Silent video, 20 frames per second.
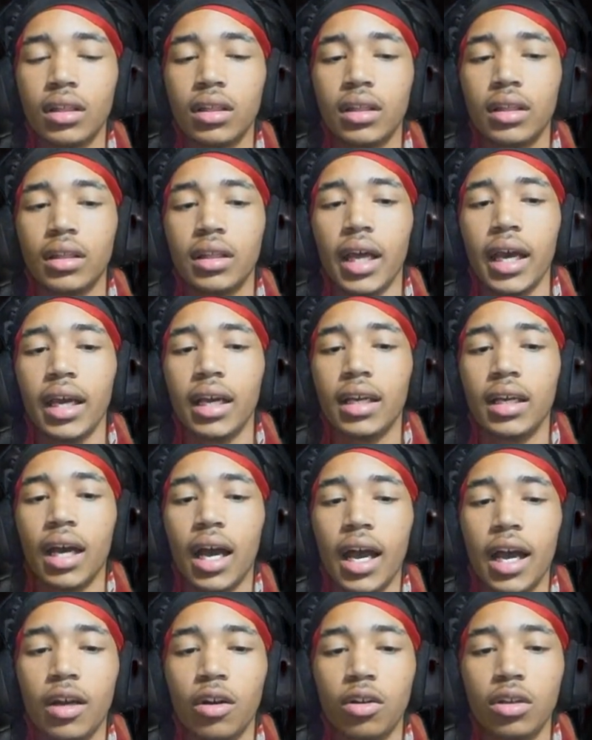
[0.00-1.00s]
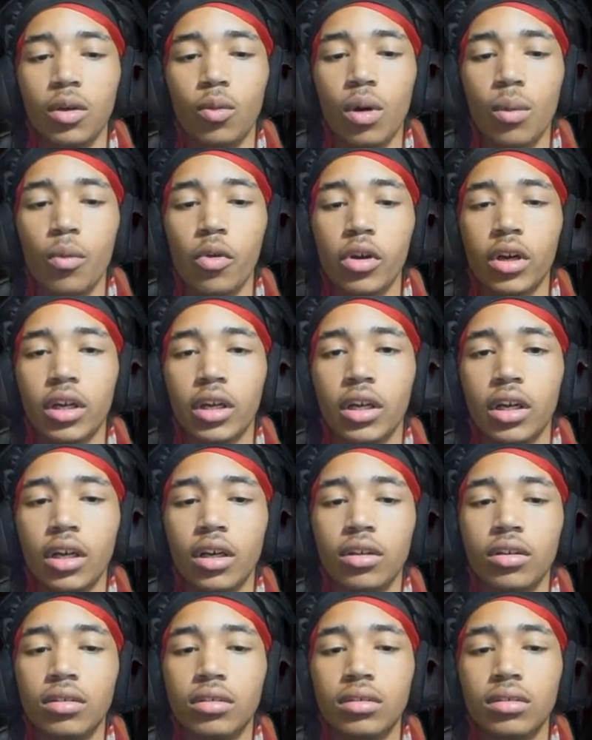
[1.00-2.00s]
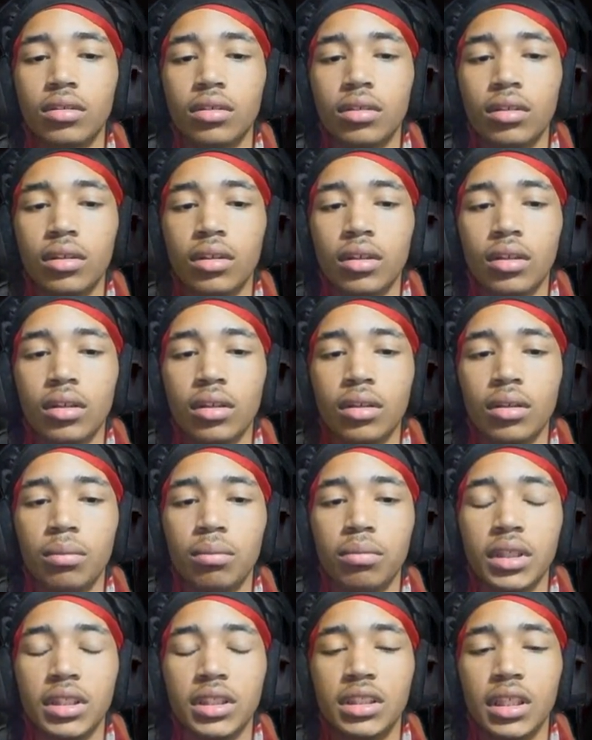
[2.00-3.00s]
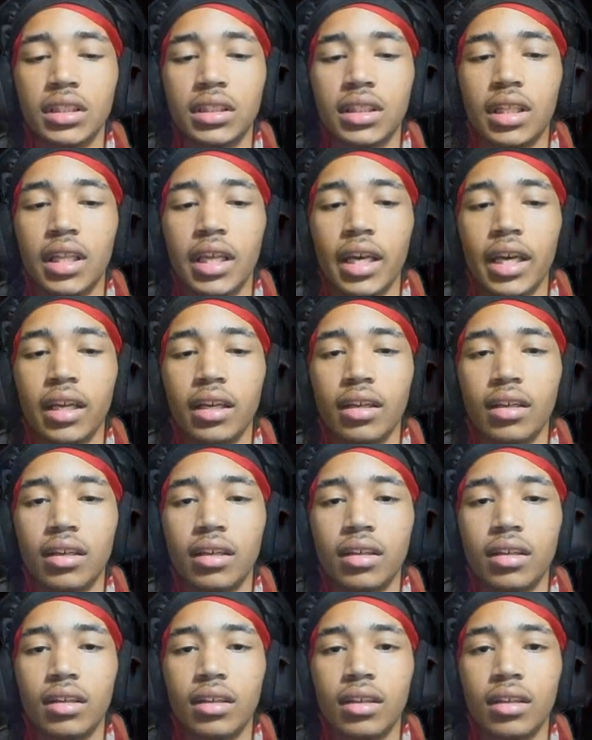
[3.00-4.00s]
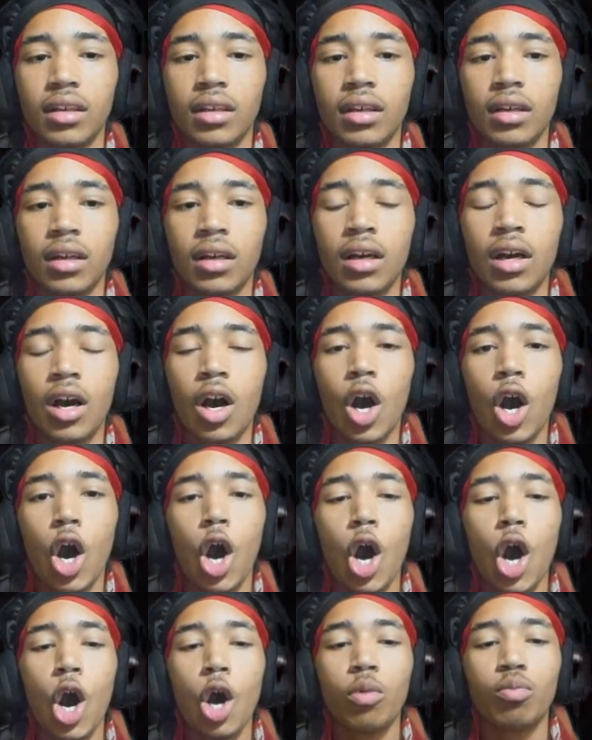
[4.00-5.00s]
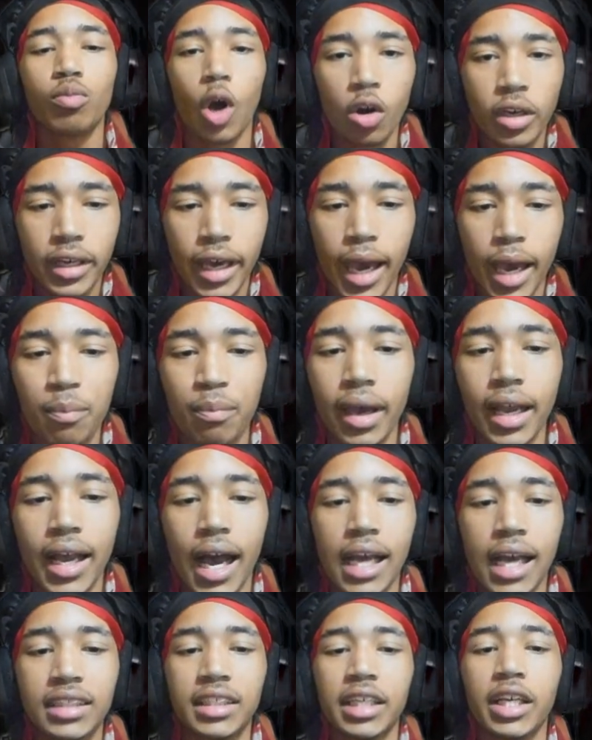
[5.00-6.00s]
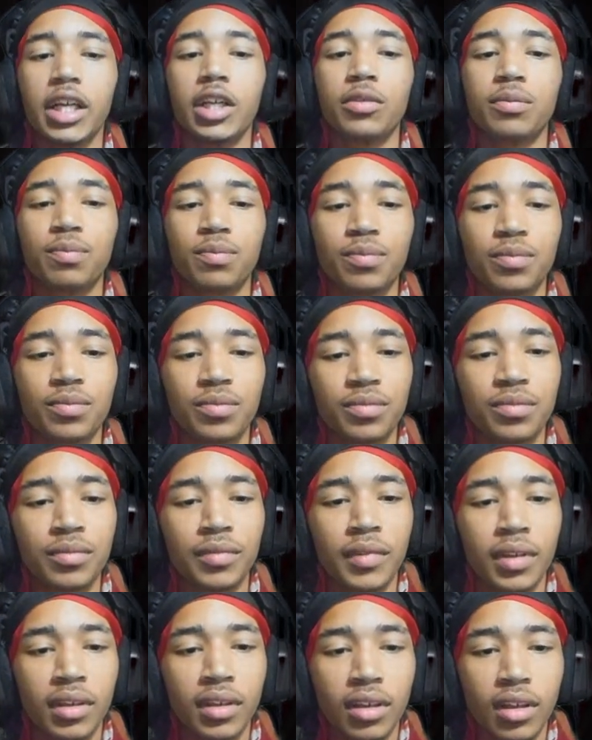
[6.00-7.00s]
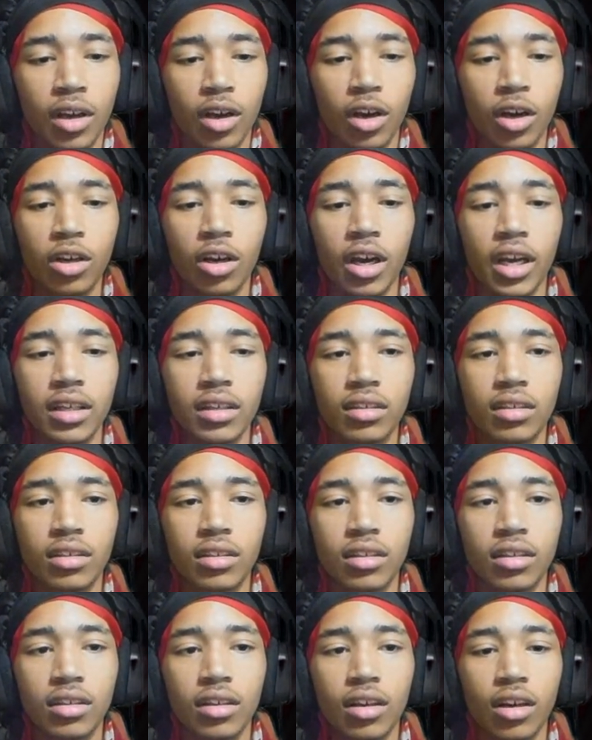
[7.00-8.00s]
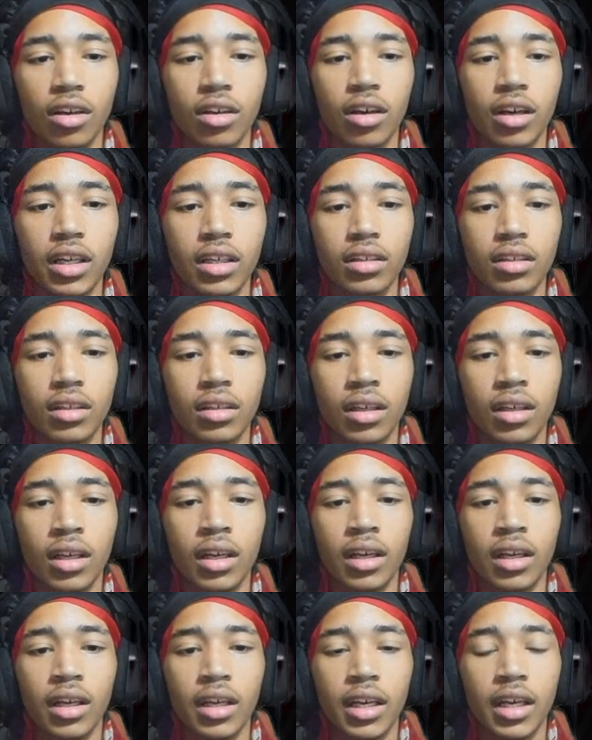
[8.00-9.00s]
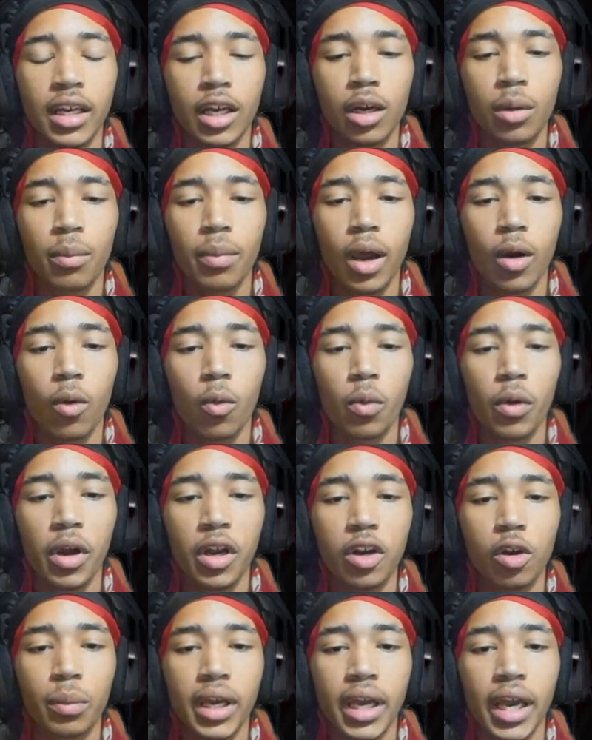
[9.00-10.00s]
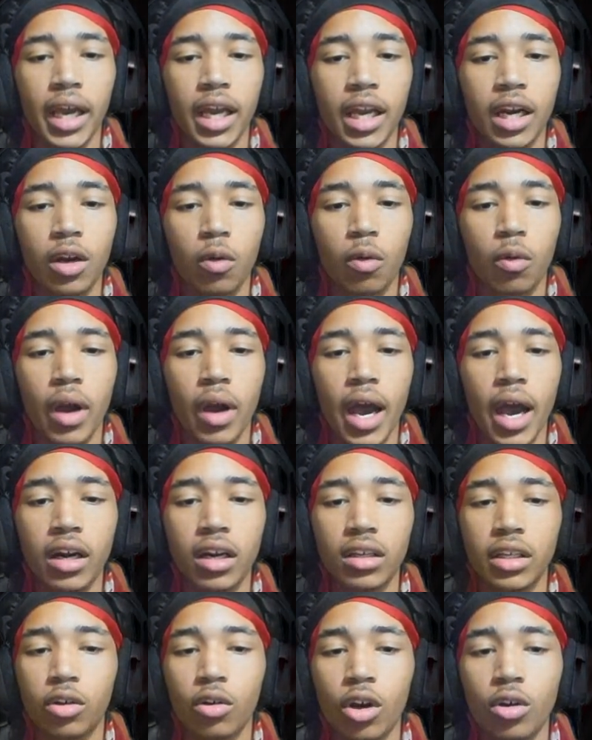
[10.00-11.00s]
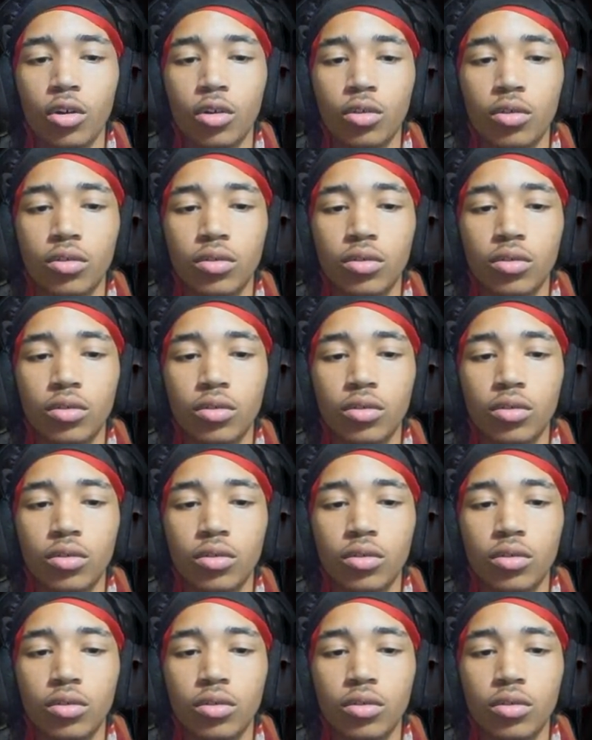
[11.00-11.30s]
Thank God, only one more to go. But just then. Oh, okay, big guy's here. Hold on, hold on. Nearby window began to rattle and groan.